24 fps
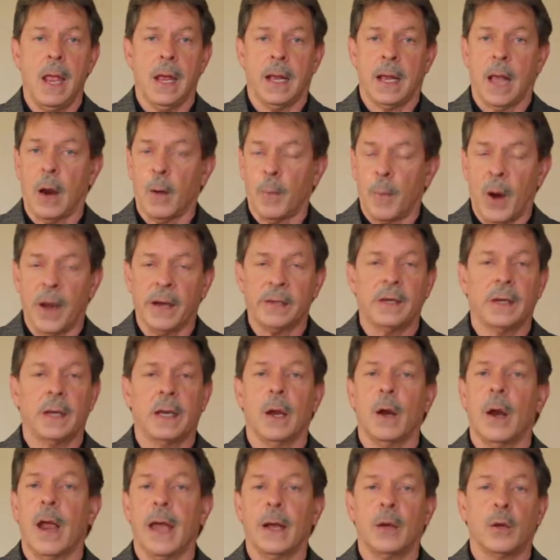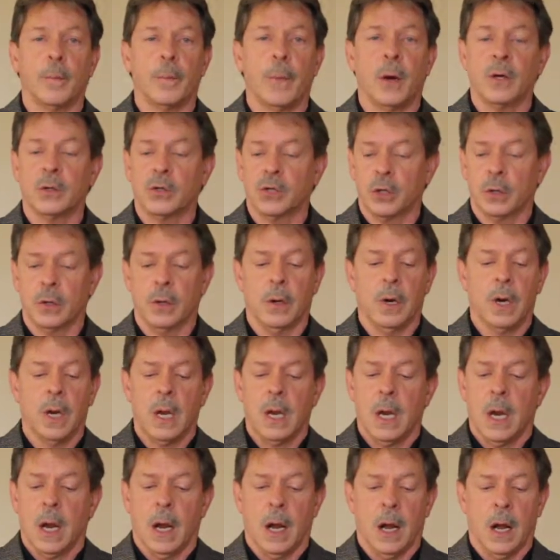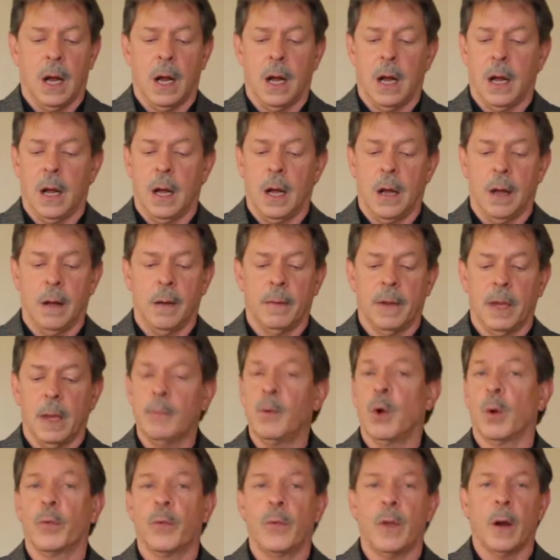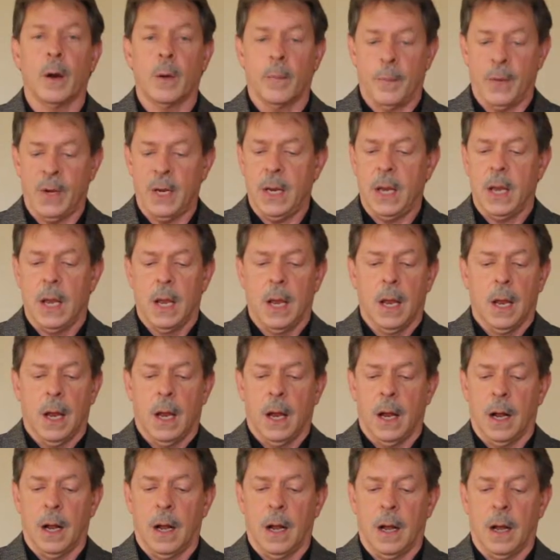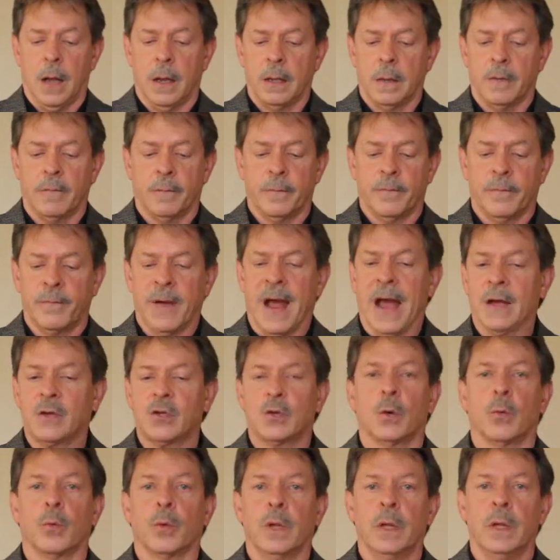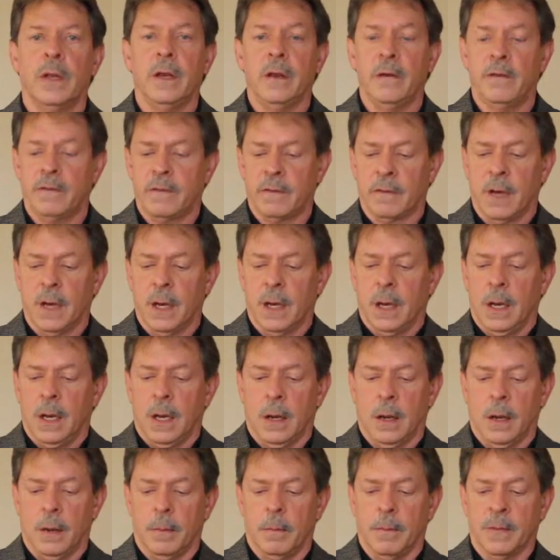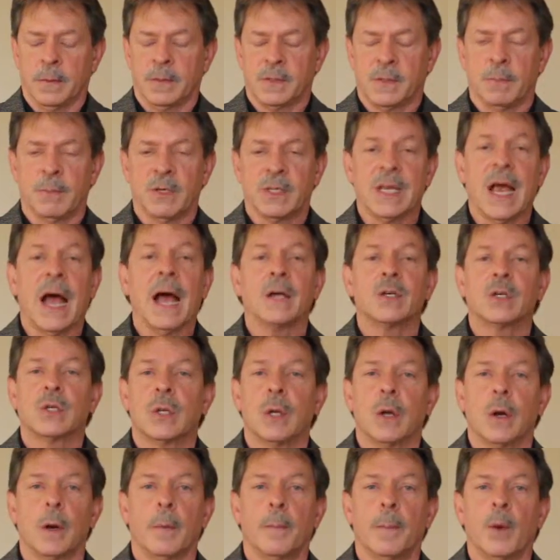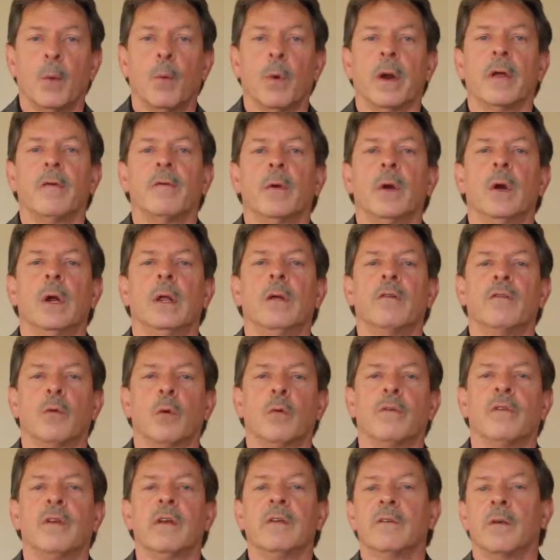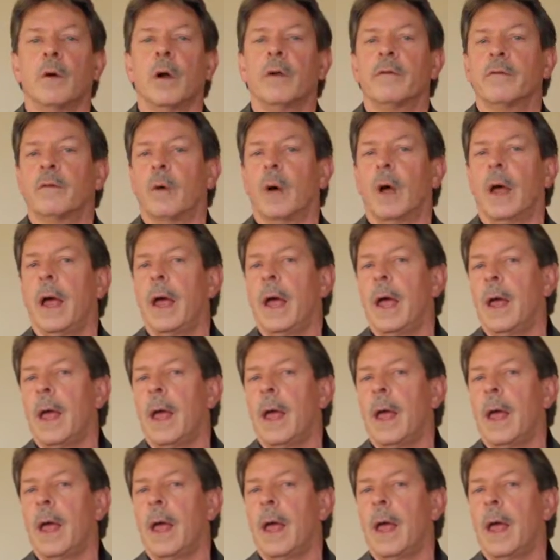chiropractic care, acupuncture, hypnotherapy, fascial release, massage therapy, whatever it is, those things are also